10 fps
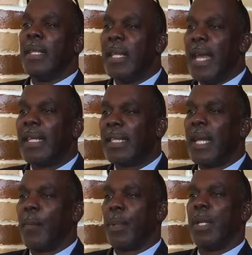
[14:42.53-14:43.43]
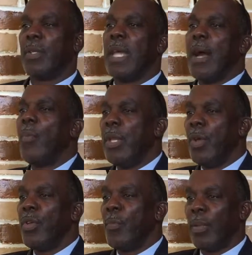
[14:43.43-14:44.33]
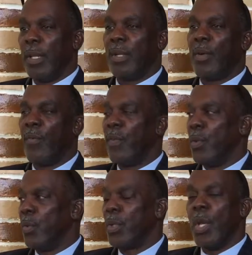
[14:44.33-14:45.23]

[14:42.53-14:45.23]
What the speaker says: The next step is, now we know your political views.